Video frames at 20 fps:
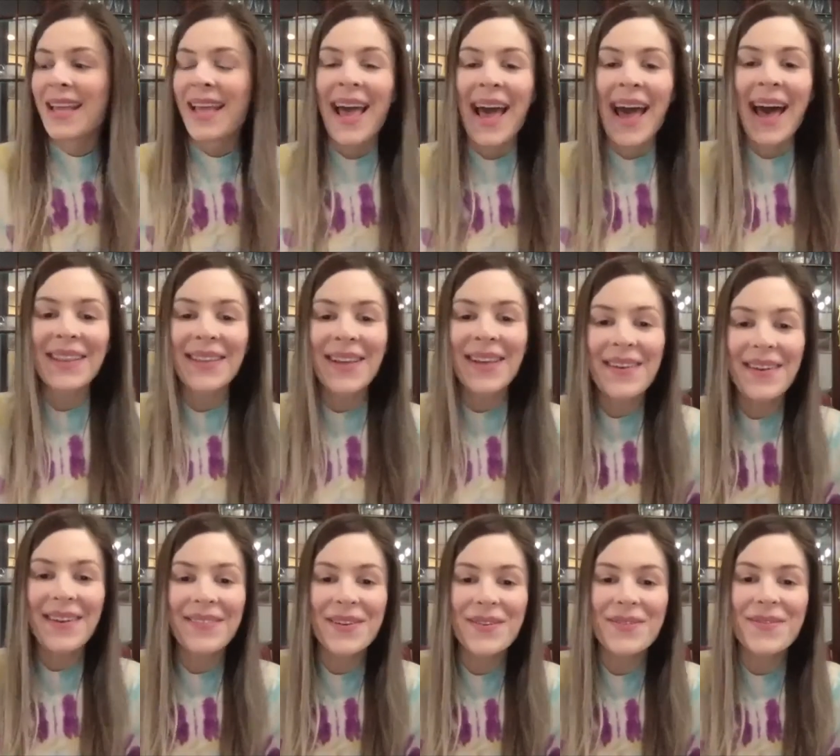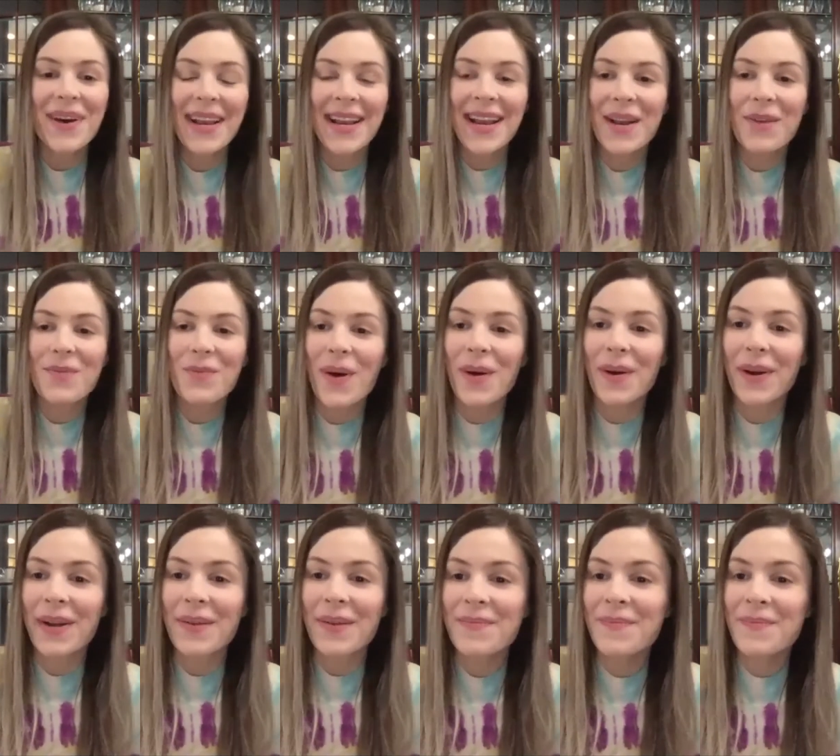Hello, everyone, and
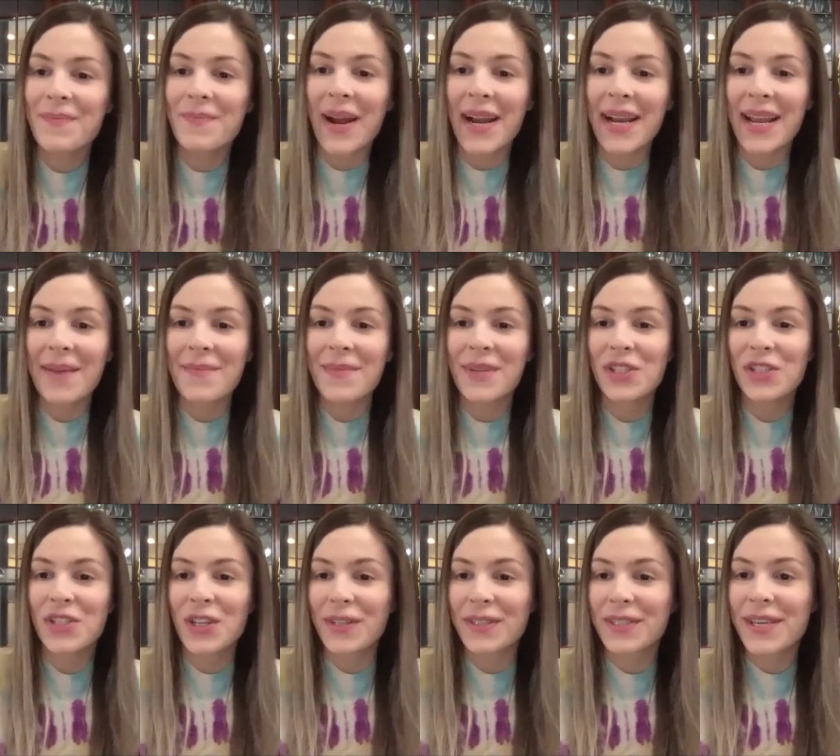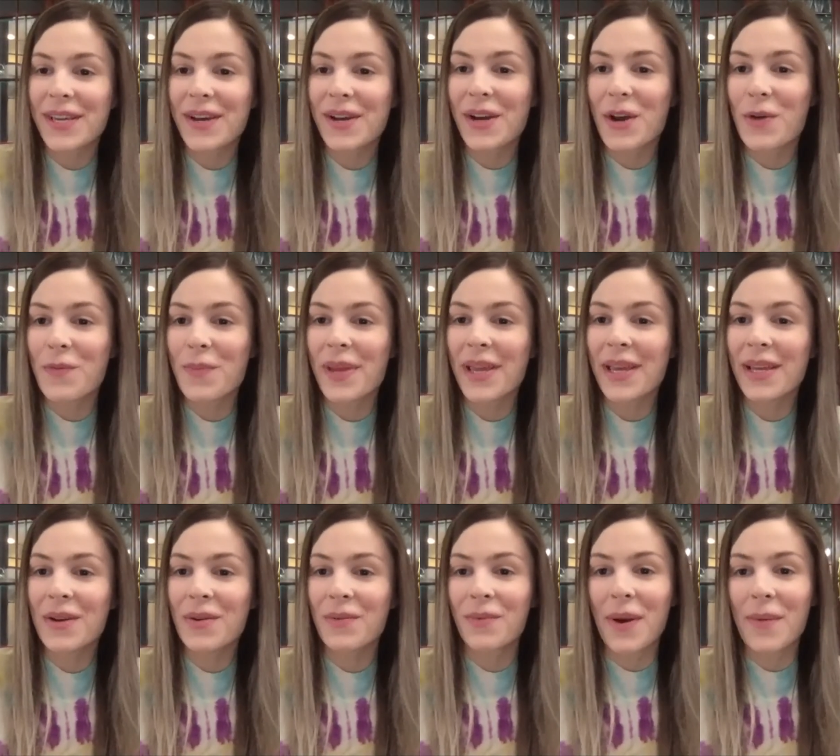welcome. My name is Chelsea Hagopian,
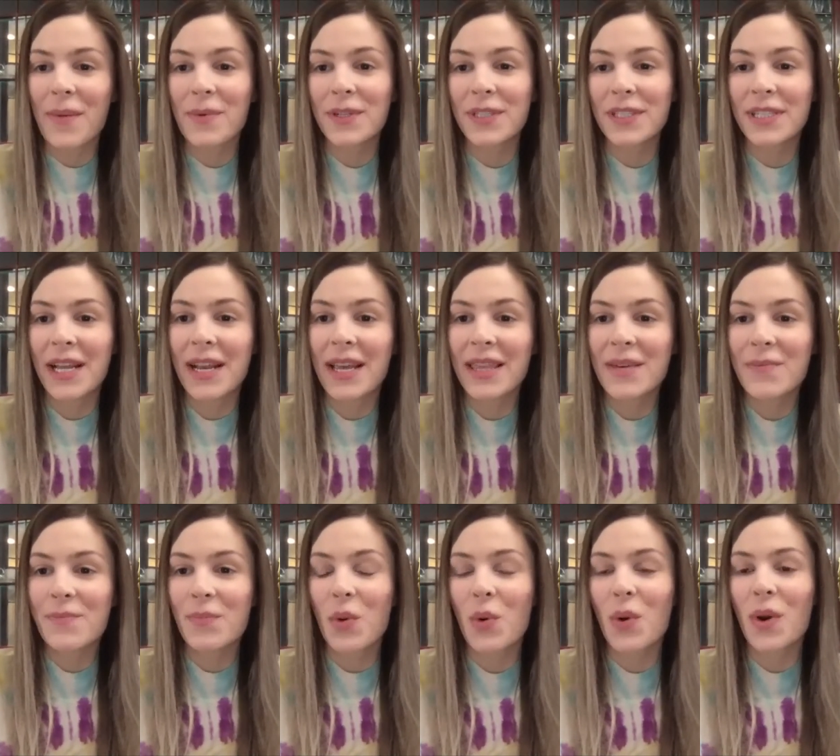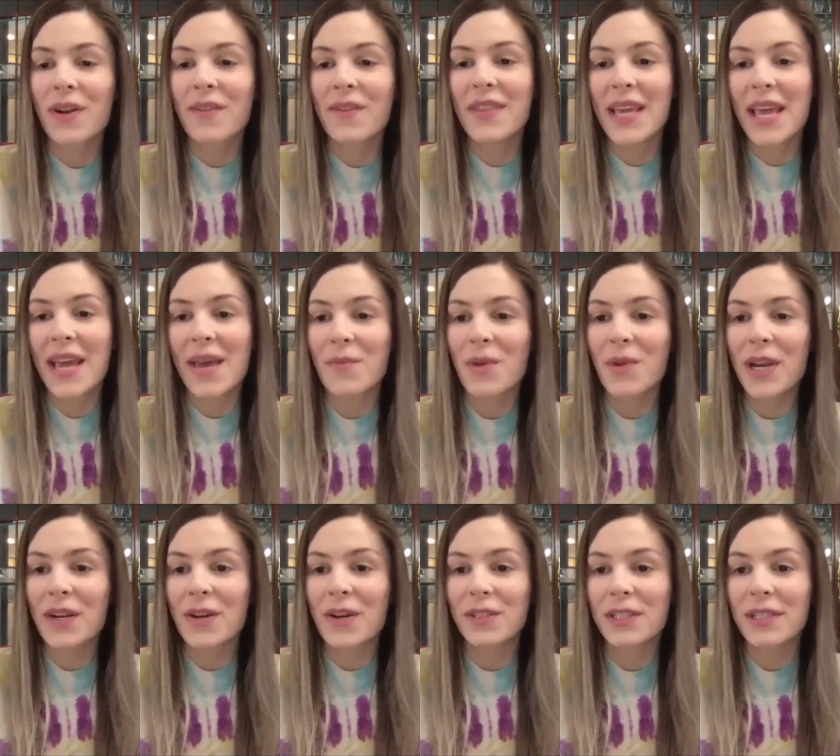representing the board of the Emory
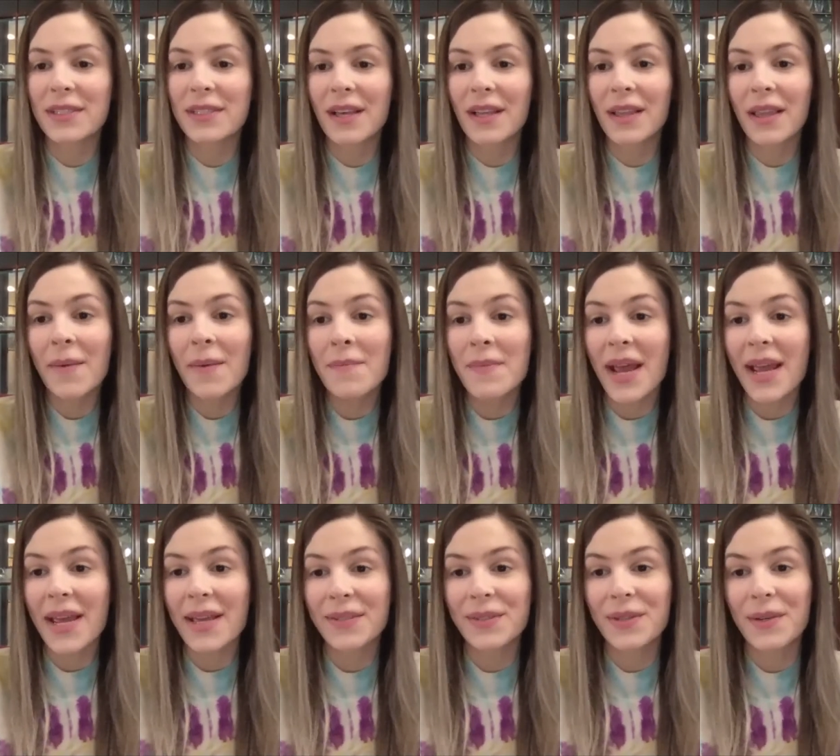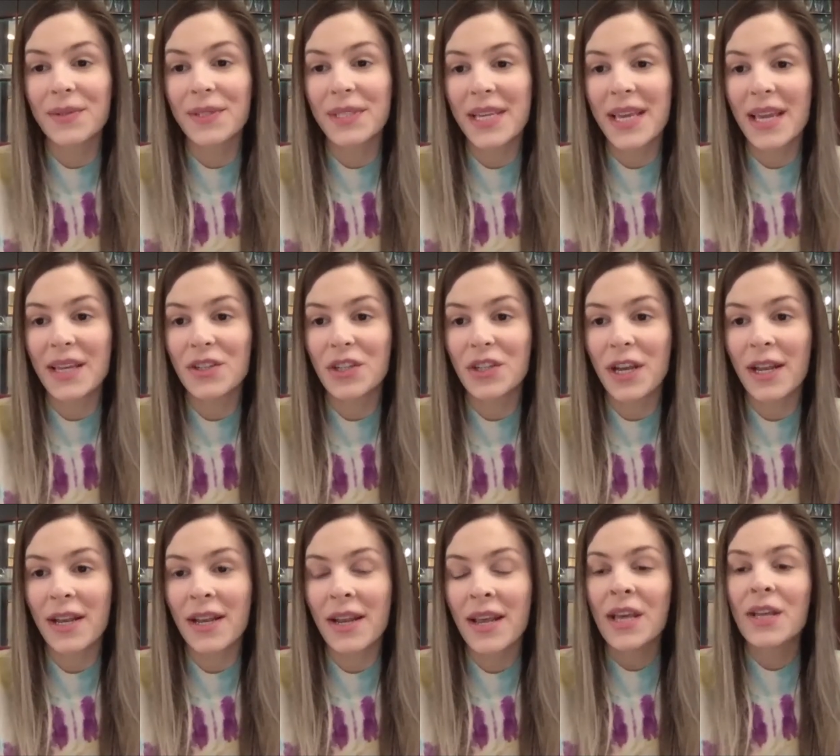Nurses Alumni
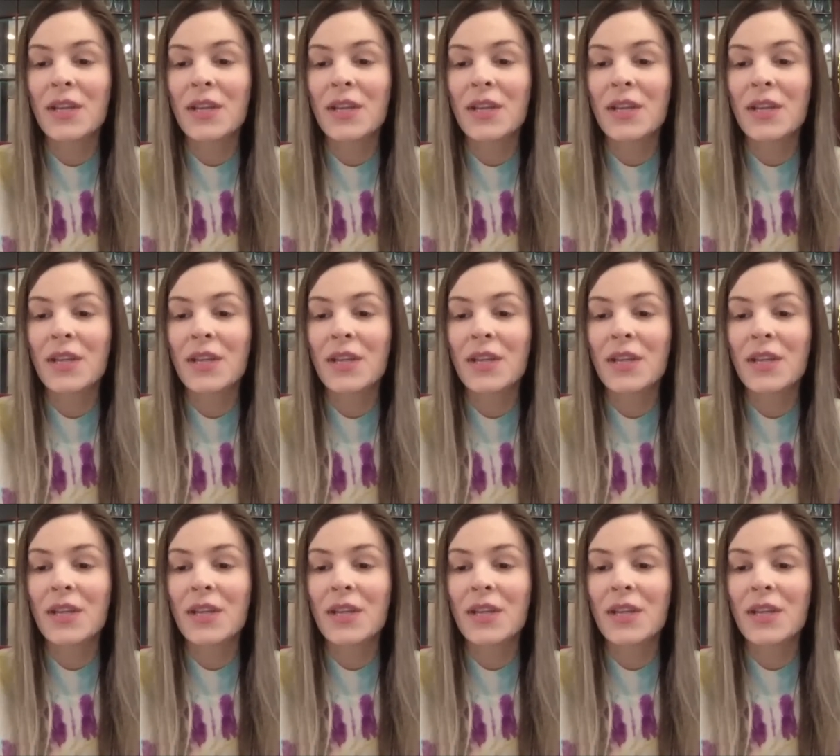Association,